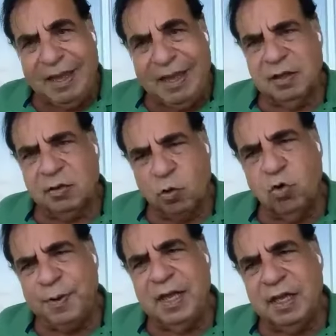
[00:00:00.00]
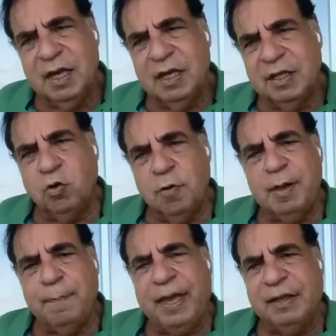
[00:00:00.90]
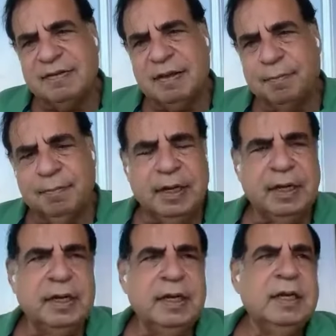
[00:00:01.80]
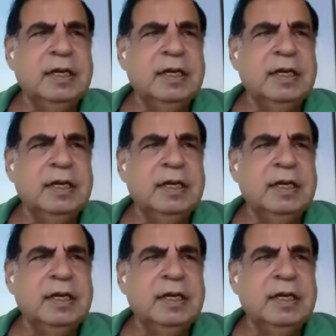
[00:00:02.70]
yes. I mean, they, will be they will be paid some uh,